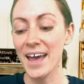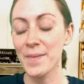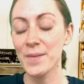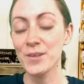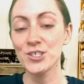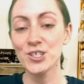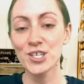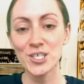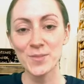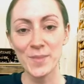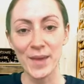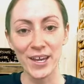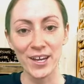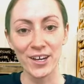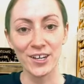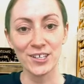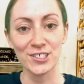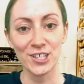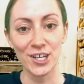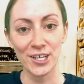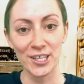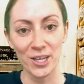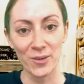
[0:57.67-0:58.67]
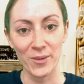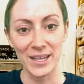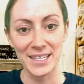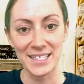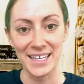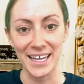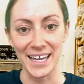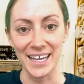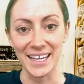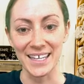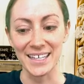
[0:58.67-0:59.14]
And the cheesemaker, Charlie
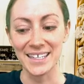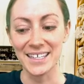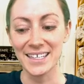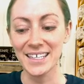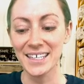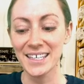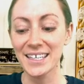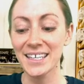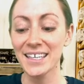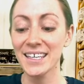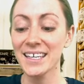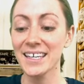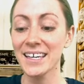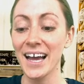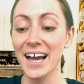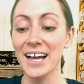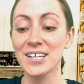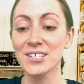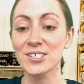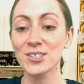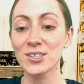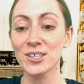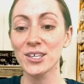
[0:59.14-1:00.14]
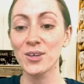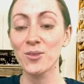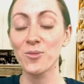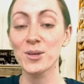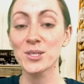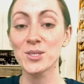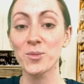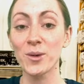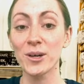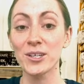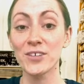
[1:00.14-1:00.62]
Westhead, he actually
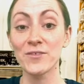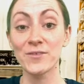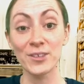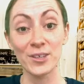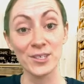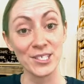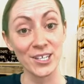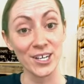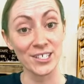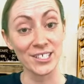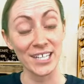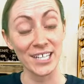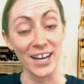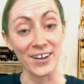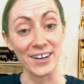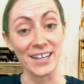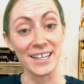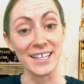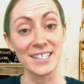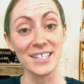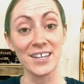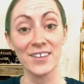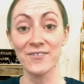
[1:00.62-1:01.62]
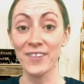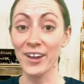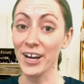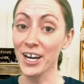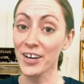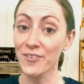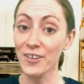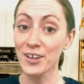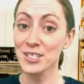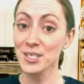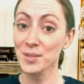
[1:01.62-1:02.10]
was one of Neal's Yard Dairy's
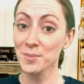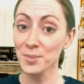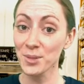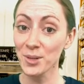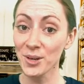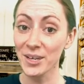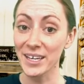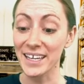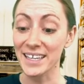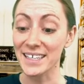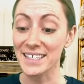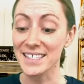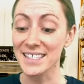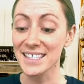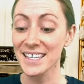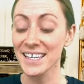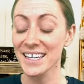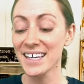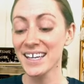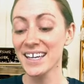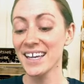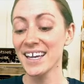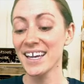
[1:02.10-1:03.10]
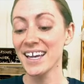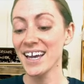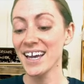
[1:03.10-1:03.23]
very first employees.